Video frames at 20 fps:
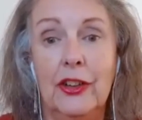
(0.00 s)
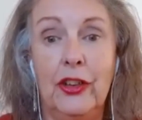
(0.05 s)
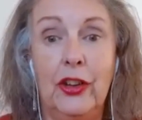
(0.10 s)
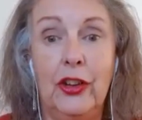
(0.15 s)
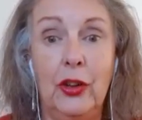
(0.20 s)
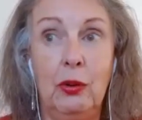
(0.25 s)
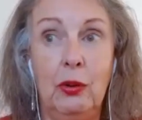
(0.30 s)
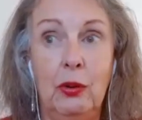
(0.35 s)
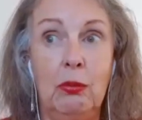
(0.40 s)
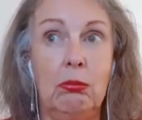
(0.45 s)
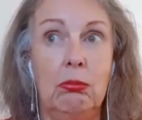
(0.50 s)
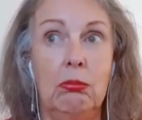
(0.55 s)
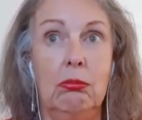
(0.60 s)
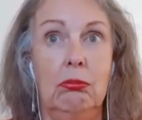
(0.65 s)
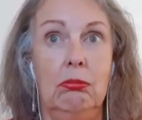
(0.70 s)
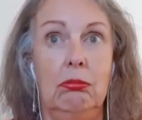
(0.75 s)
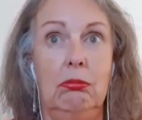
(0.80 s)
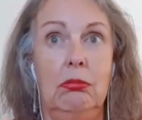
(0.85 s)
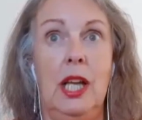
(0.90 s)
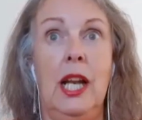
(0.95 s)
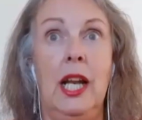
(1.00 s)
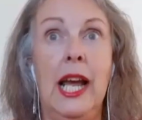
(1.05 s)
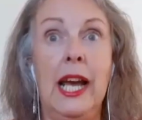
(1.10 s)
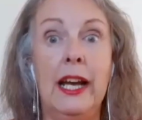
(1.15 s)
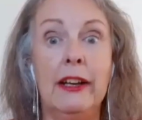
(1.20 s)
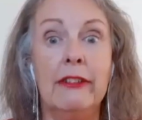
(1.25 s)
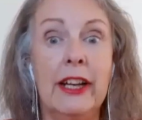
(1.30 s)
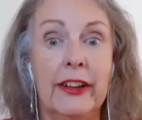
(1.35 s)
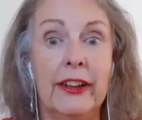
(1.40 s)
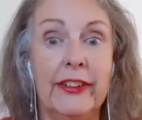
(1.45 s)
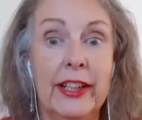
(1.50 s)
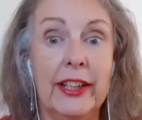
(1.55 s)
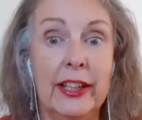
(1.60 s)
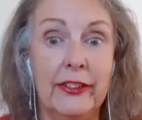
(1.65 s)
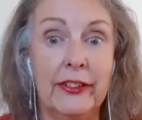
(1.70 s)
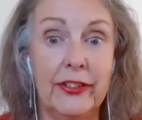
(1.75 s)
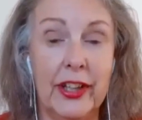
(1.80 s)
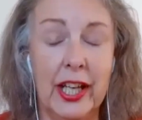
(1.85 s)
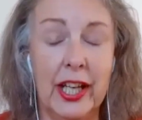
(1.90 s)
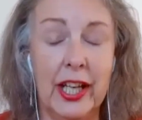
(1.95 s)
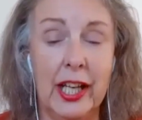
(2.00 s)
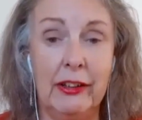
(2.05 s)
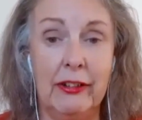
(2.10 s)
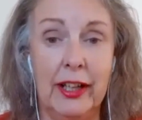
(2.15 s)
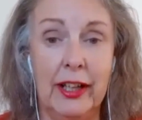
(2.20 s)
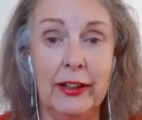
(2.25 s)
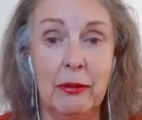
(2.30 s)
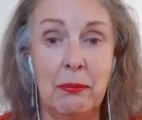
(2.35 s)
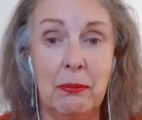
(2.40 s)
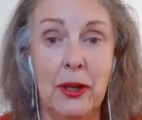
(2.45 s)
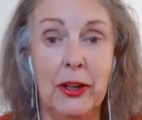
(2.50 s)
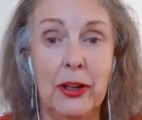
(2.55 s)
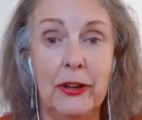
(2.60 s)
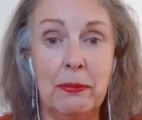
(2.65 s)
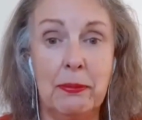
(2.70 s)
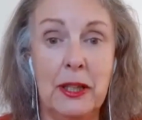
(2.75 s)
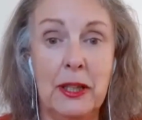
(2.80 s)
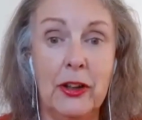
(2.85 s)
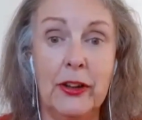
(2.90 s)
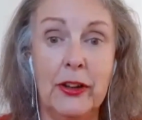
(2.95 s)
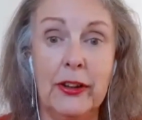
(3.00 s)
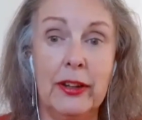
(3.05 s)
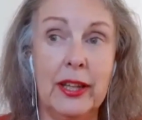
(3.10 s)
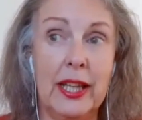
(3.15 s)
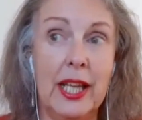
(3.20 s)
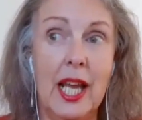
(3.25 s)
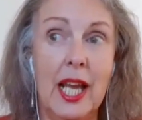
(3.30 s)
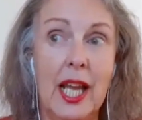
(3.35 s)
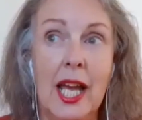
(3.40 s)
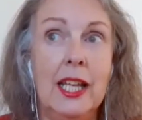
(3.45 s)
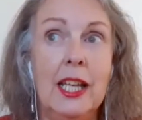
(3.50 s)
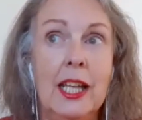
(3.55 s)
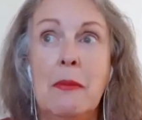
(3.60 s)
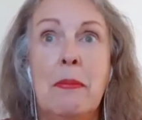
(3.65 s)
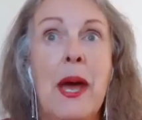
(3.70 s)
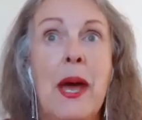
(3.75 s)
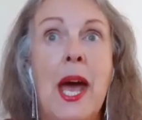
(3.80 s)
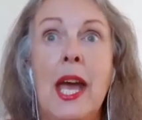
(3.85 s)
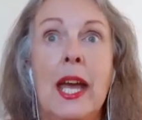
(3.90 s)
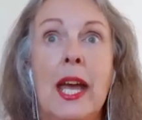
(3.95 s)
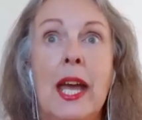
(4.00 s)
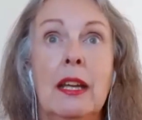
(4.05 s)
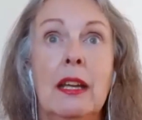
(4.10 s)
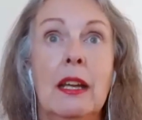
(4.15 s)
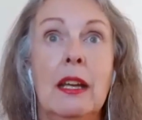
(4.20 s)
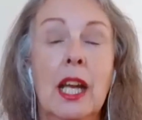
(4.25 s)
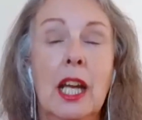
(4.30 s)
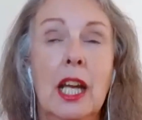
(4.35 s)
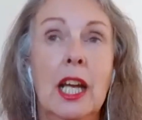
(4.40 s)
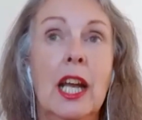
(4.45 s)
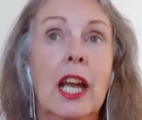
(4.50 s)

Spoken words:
to allow ourselves to heal, I suppose, because any pain,